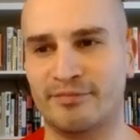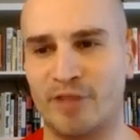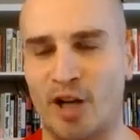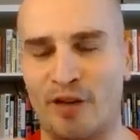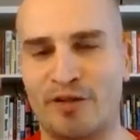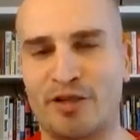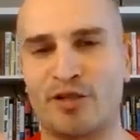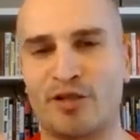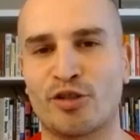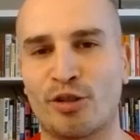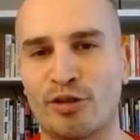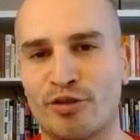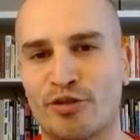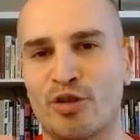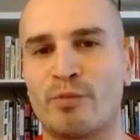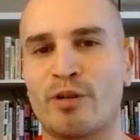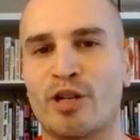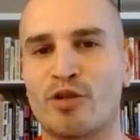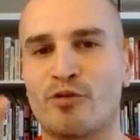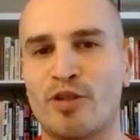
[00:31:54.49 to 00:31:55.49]
obviously there's only
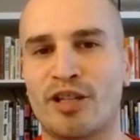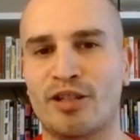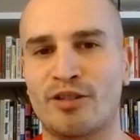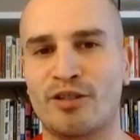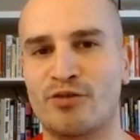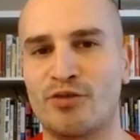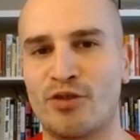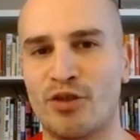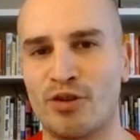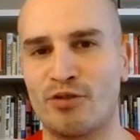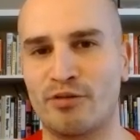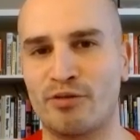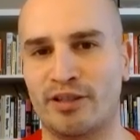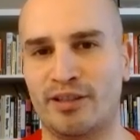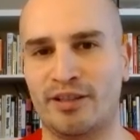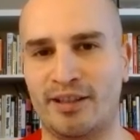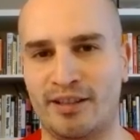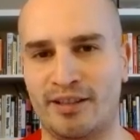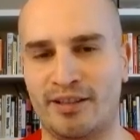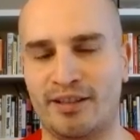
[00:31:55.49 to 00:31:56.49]
so much we can do
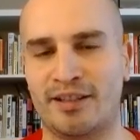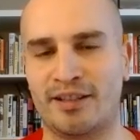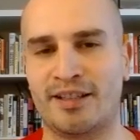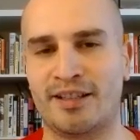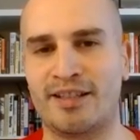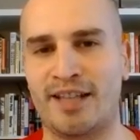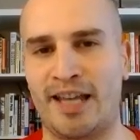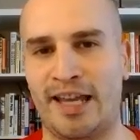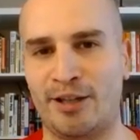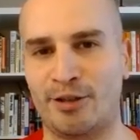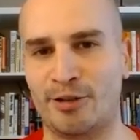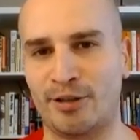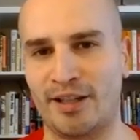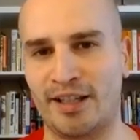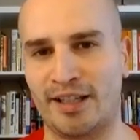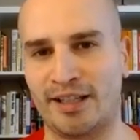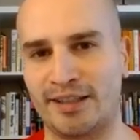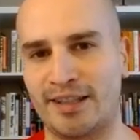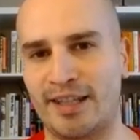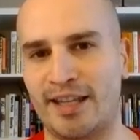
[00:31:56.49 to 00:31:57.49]
in, in a container
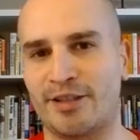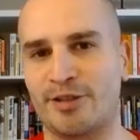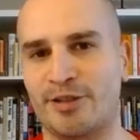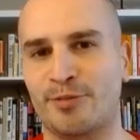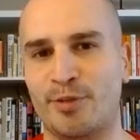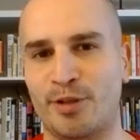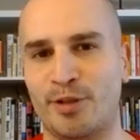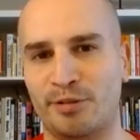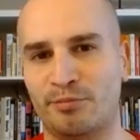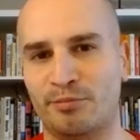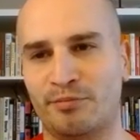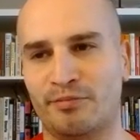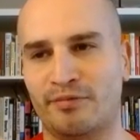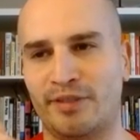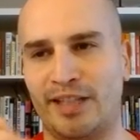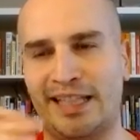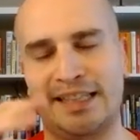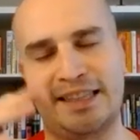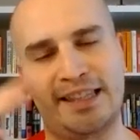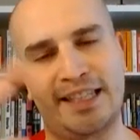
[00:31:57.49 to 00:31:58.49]
like this but
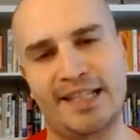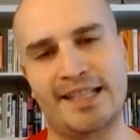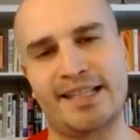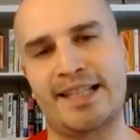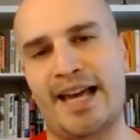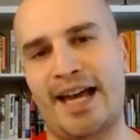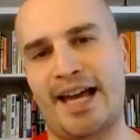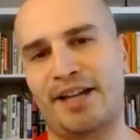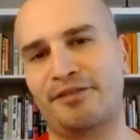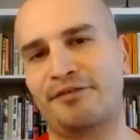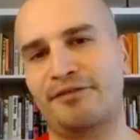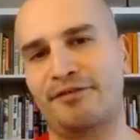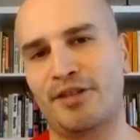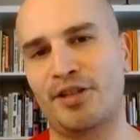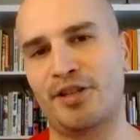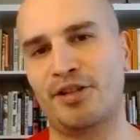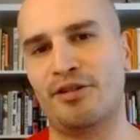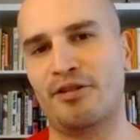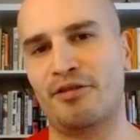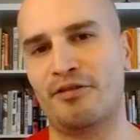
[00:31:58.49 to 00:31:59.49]
like does that
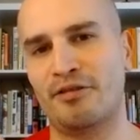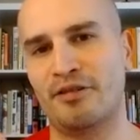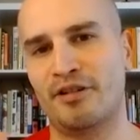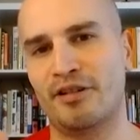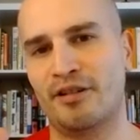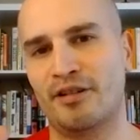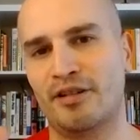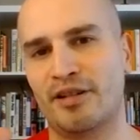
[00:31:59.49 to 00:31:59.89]
feel